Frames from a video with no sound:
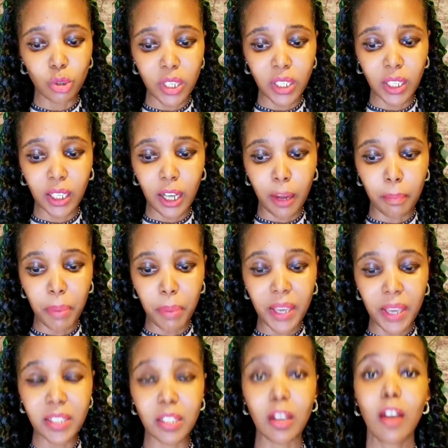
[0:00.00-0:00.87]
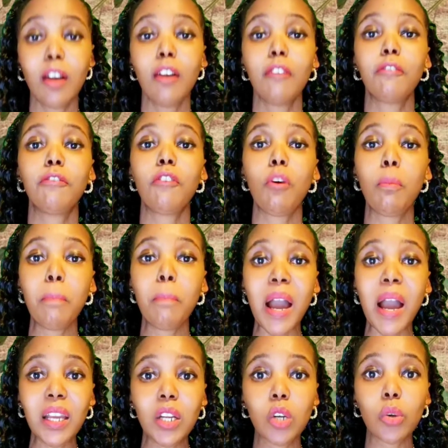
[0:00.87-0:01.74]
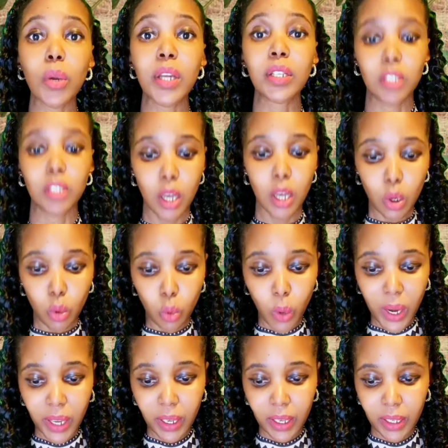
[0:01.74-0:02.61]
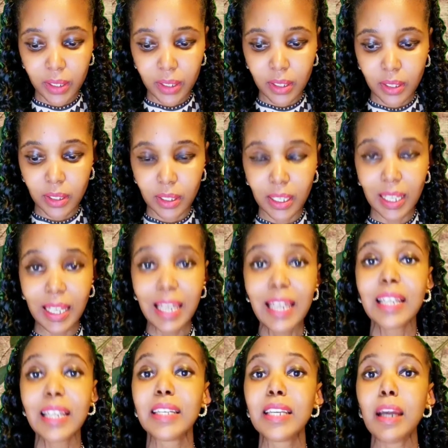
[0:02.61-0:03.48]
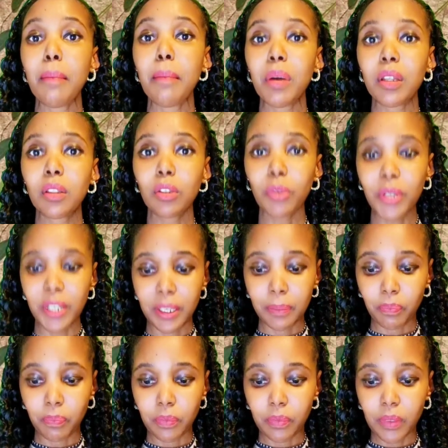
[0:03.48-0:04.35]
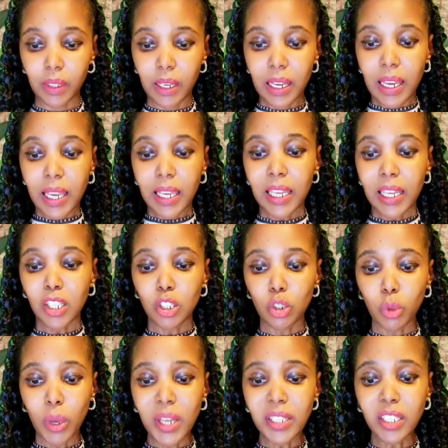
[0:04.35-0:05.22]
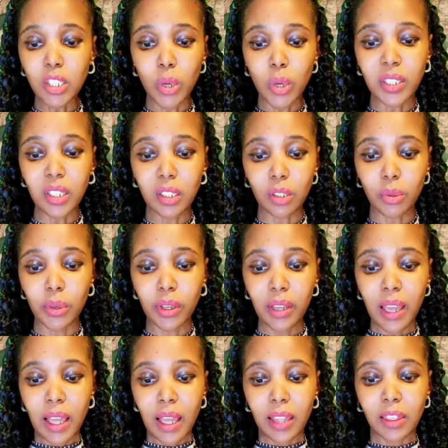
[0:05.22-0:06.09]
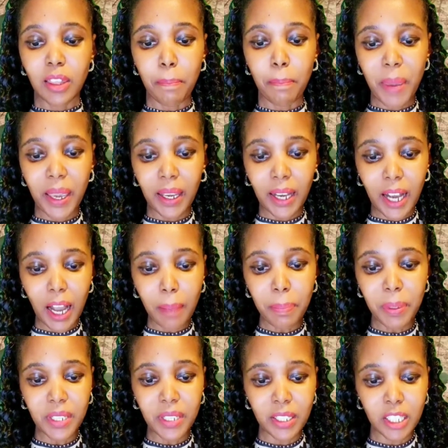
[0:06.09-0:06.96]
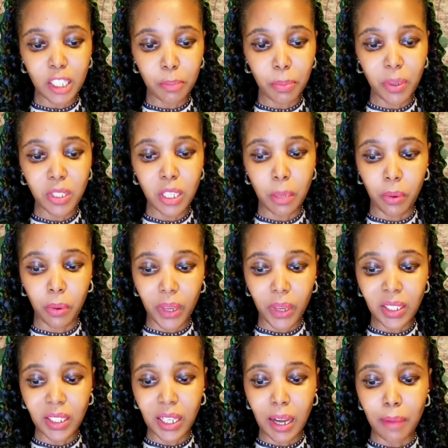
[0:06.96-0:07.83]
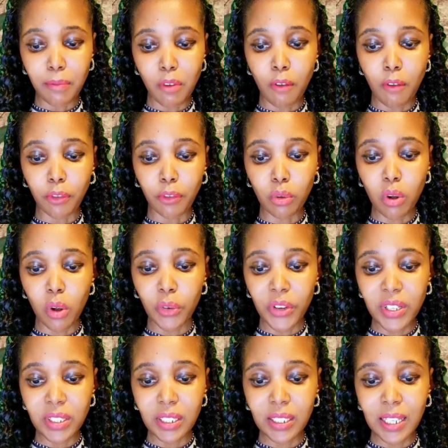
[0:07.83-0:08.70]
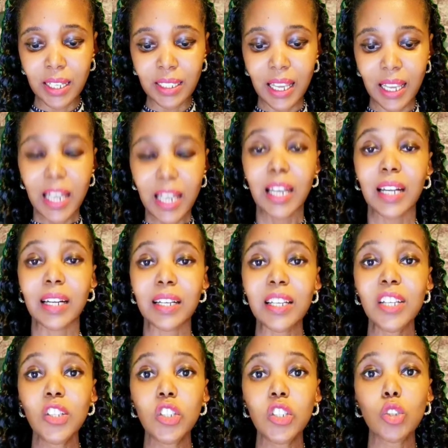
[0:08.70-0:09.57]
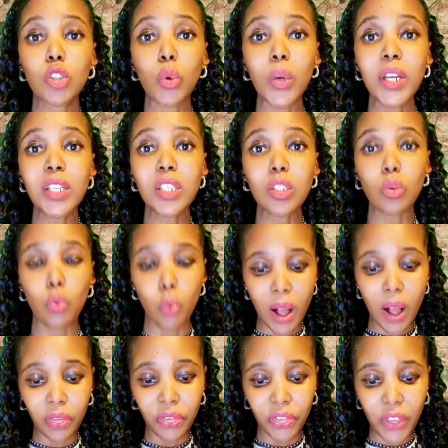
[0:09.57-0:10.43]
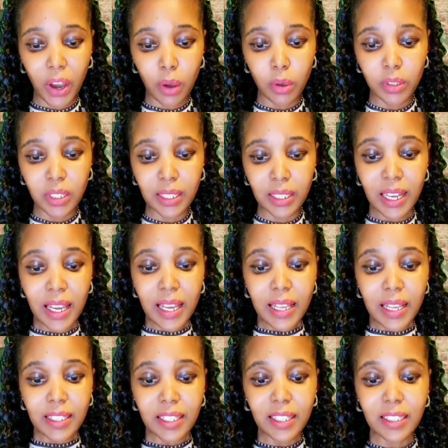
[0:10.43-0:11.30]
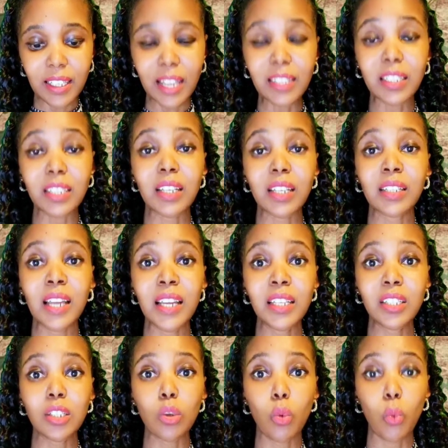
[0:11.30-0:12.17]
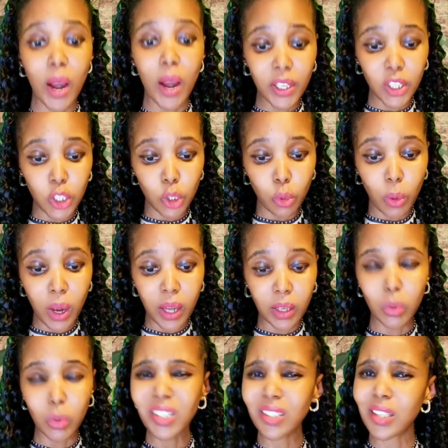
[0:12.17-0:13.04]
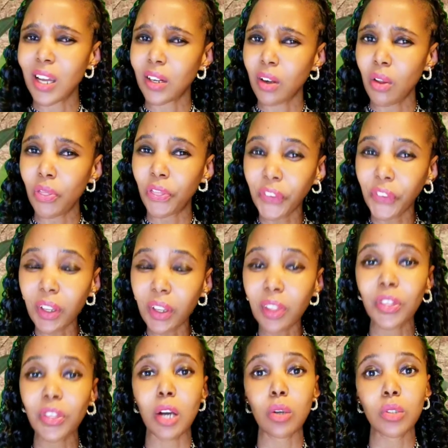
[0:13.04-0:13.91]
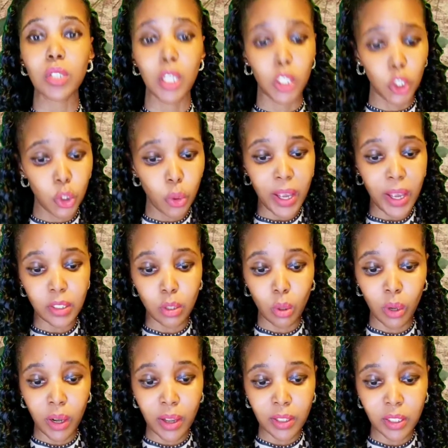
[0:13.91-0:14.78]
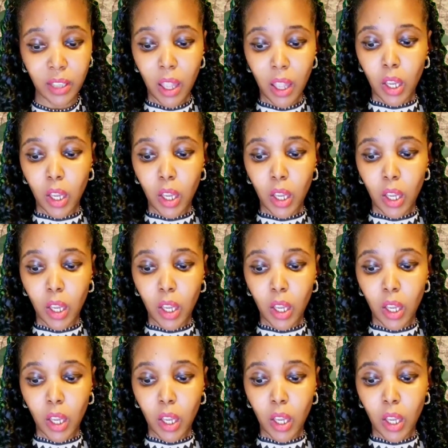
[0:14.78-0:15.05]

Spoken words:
training campaigns for migrant workers. Number three, in 2023, the per capita disposable income of rural residents reached 21,691 yuan, which is around 3,000 US dollars,